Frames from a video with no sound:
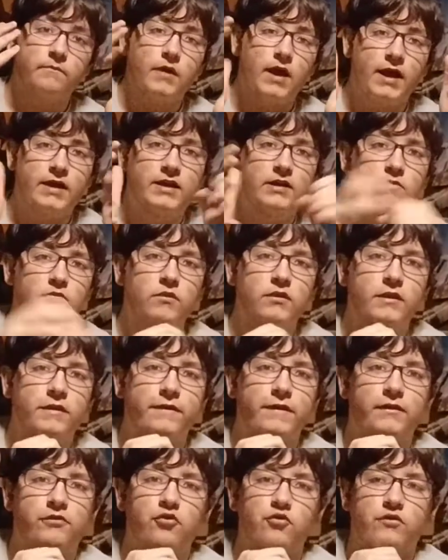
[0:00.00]
I didn't really
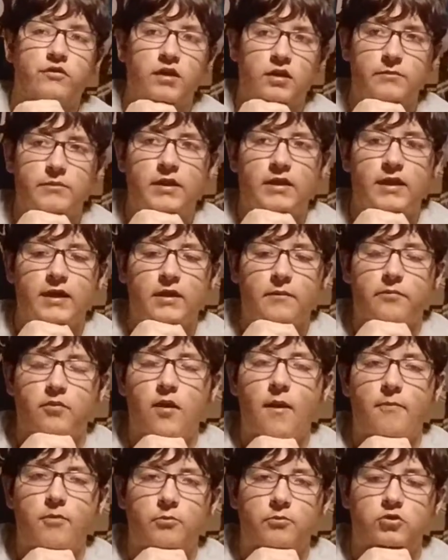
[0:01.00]
think there was going to be, like, a
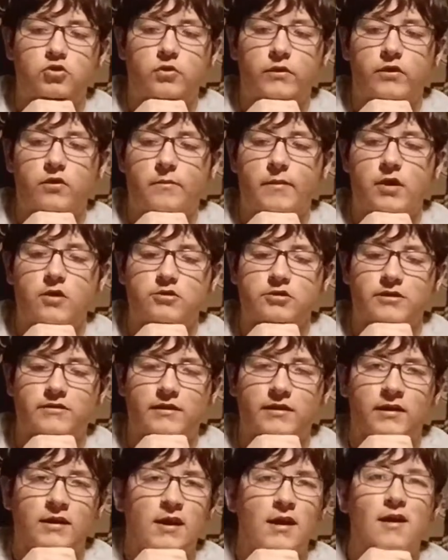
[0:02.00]
problem between their marriage. I was
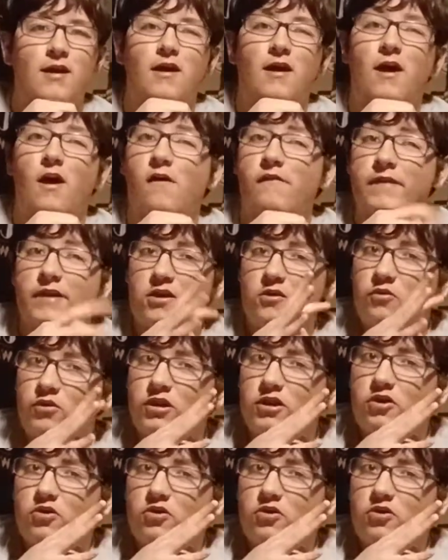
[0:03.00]
like, are they going a